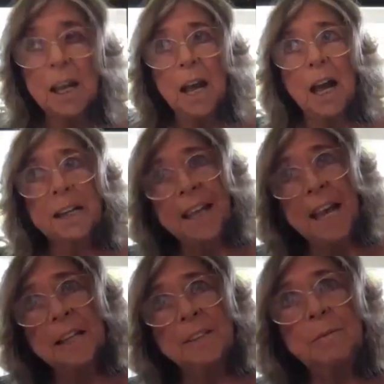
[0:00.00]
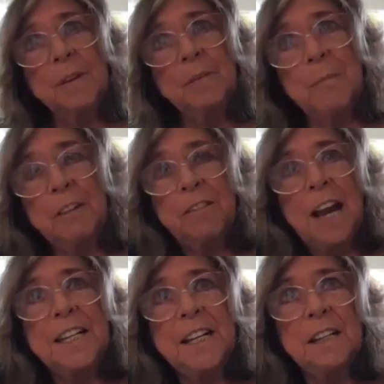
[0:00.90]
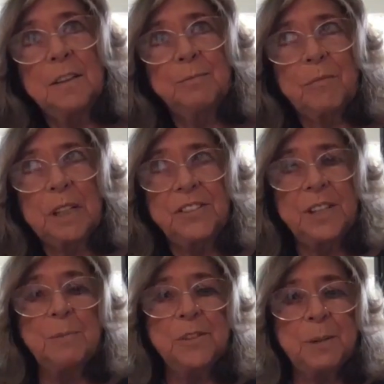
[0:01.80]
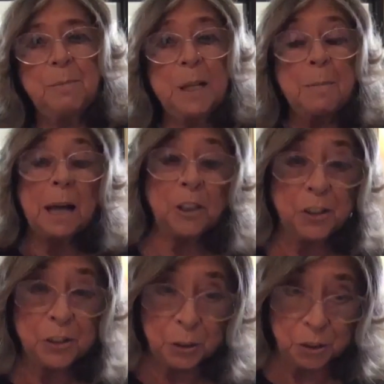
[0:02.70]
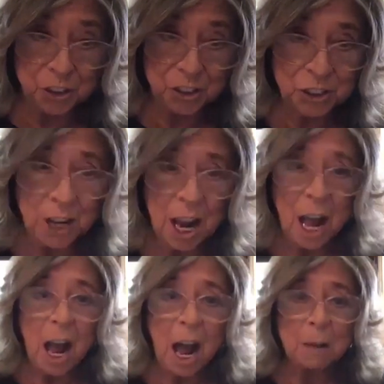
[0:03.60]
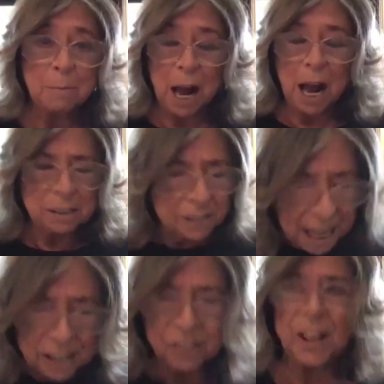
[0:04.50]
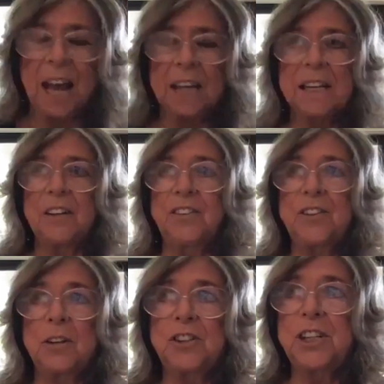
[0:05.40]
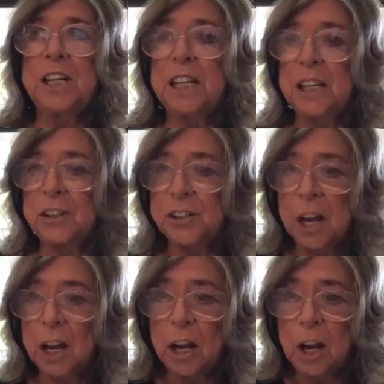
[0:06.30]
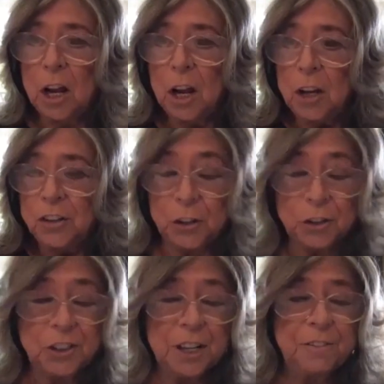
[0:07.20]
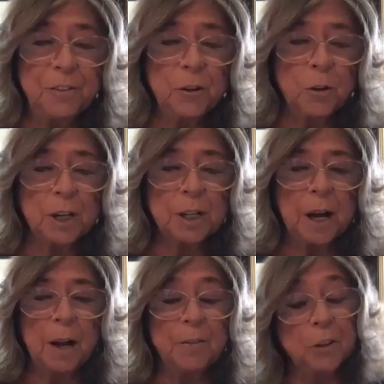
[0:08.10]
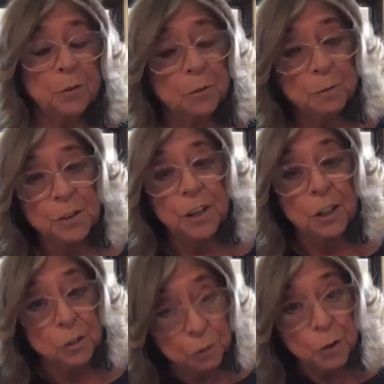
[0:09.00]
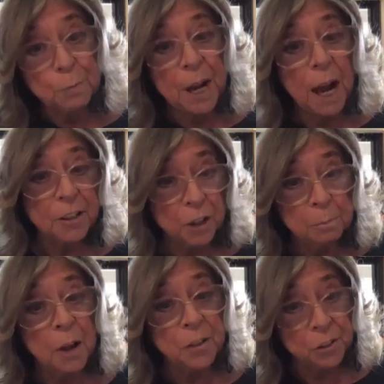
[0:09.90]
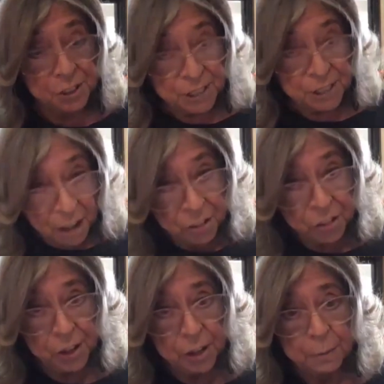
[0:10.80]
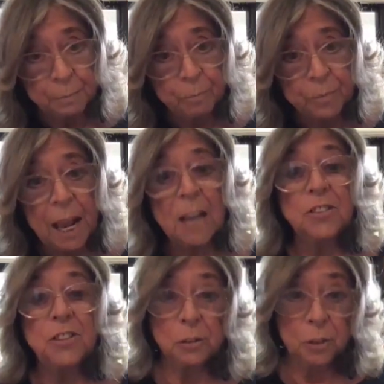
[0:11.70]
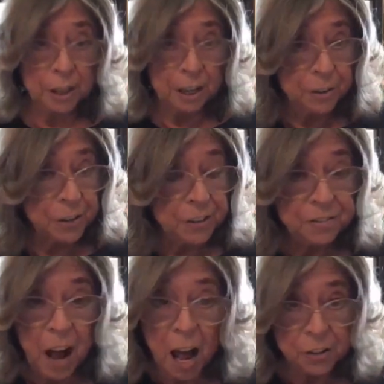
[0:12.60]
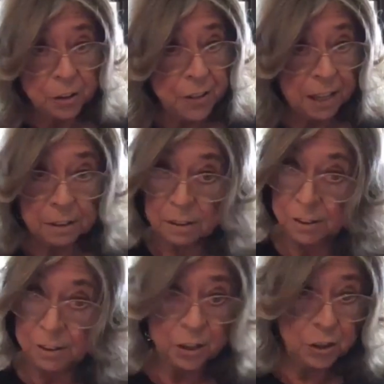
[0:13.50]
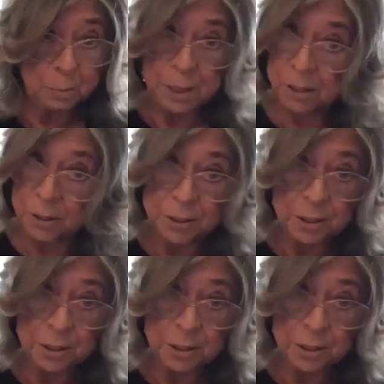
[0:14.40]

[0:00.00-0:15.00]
Again, my writing seems to be about a search. I like that. And so she is searching for the truth behind her mother's death. And she's looking for the father that disappeared.